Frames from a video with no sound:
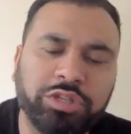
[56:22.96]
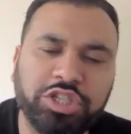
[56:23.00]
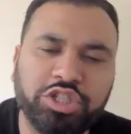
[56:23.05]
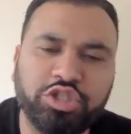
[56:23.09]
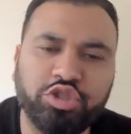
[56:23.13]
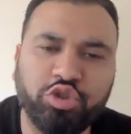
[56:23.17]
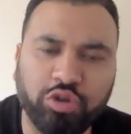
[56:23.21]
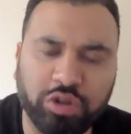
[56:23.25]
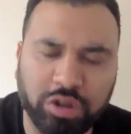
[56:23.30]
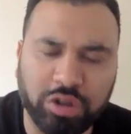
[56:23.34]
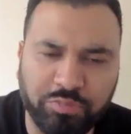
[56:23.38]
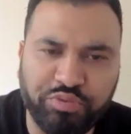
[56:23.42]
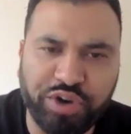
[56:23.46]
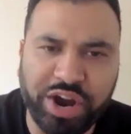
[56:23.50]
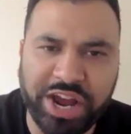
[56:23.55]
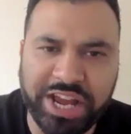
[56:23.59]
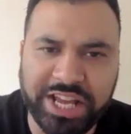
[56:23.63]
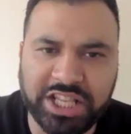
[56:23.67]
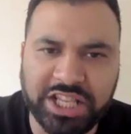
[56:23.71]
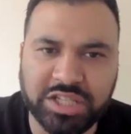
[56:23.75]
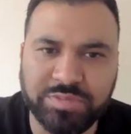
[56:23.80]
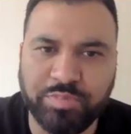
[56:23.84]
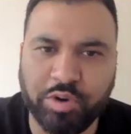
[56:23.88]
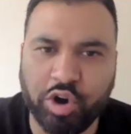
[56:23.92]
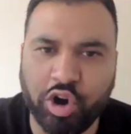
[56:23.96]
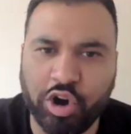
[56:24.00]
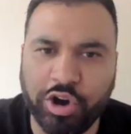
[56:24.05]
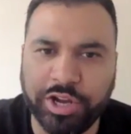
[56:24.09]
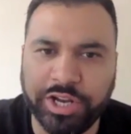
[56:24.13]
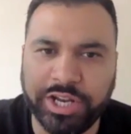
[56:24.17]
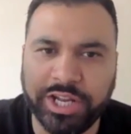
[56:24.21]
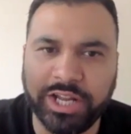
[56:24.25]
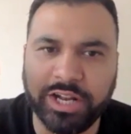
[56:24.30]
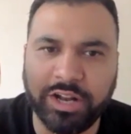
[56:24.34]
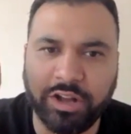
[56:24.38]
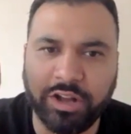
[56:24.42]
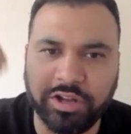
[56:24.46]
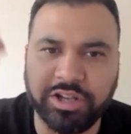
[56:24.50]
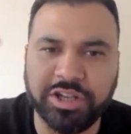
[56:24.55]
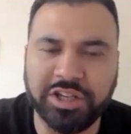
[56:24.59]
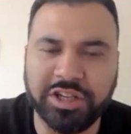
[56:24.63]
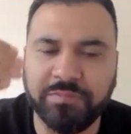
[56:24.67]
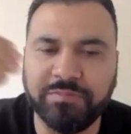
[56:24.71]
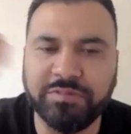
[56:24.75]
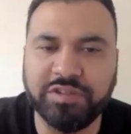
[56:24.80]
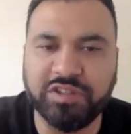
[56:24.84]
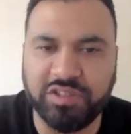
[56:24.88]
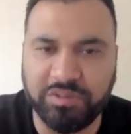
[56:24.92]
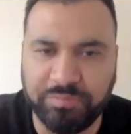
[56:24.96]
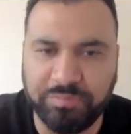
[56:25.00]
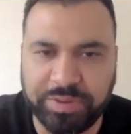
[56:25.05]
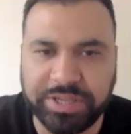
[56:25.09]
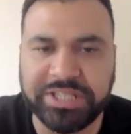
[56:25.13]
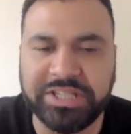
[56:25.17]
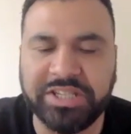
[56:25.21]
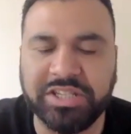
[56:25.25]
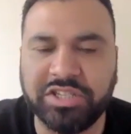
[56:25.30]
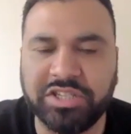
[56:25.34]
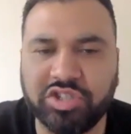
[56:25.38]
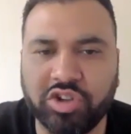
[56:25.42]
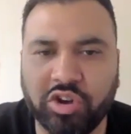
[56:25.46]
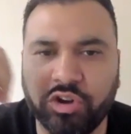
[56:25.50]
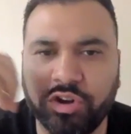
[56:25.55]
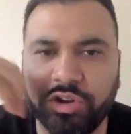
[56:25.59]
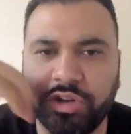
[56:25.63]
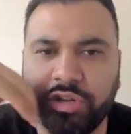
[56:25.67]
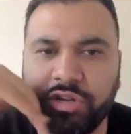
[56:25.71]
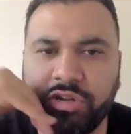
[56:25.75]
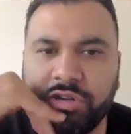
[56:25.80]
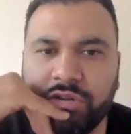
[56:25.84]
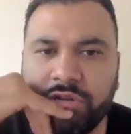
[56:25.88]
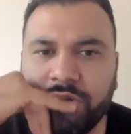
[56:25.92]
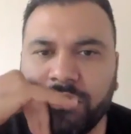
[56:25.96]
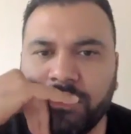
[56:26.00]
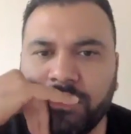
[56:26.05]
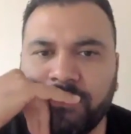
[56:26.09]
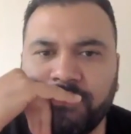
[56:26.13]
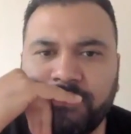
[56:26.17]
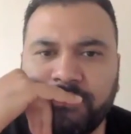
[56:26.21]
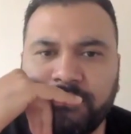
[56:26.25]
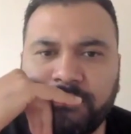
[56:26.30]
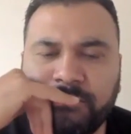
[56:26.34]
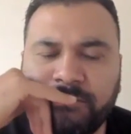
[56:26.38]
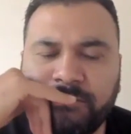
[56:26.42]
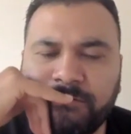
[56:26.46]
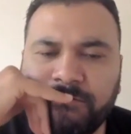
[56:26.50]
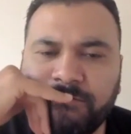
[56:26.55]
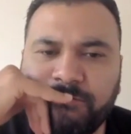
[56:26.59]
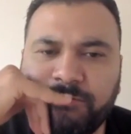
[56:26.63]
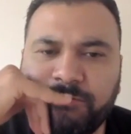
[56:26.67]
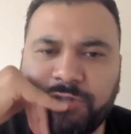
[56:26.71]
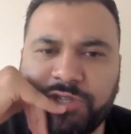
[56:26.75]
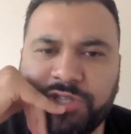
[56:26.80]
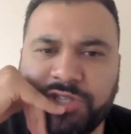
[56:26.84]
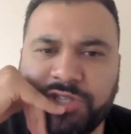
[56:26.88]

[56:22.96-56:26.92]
he sort of the brains behind it, like in terms of the business side? Would you